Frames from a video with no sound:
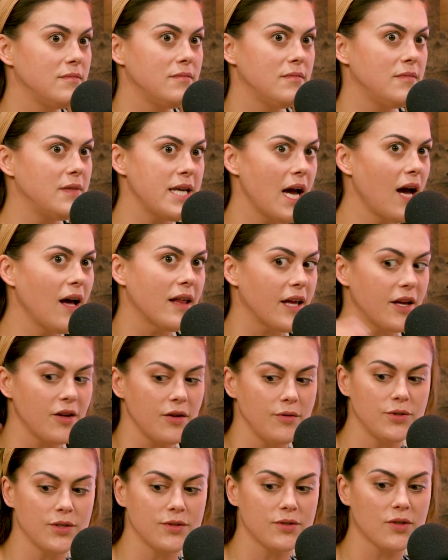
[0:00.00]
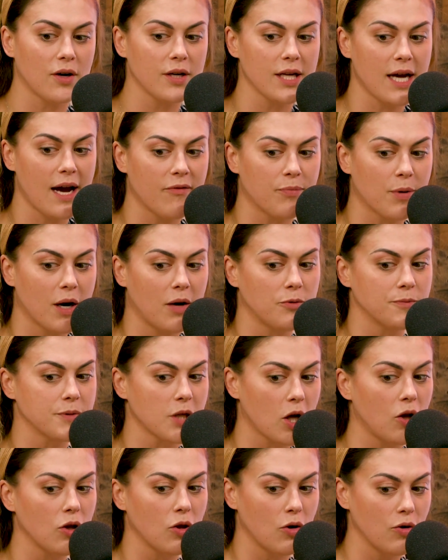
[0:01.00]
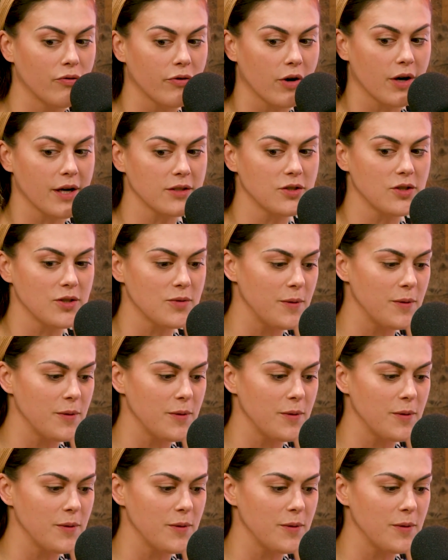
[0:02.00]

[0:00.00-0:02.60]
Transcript: Yeah, that you just start to have problems all over, and it's just